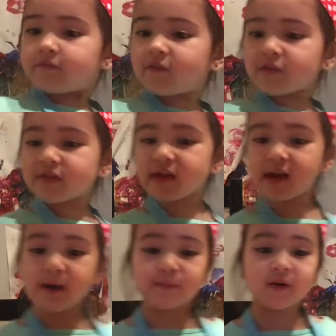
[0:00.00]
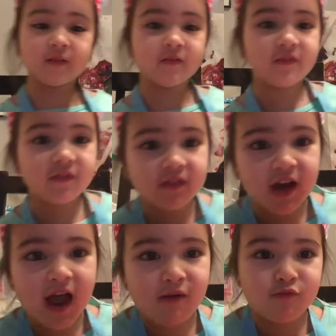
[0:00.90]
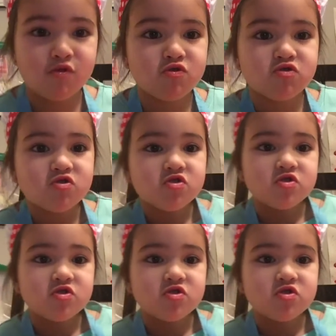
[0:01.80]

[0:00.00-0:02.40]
First I gotta put flour.